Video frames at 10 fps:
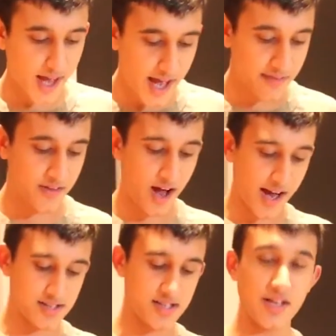and the
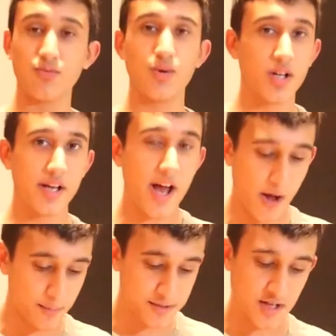icing really
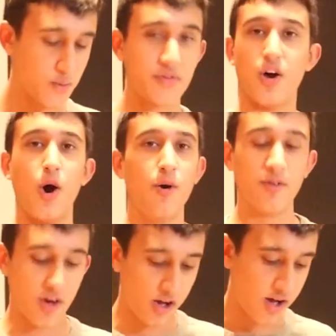helps with the
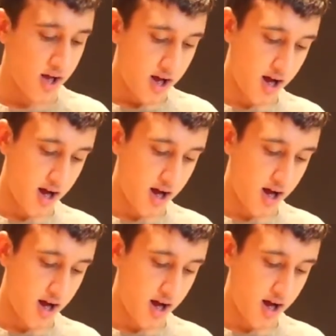overall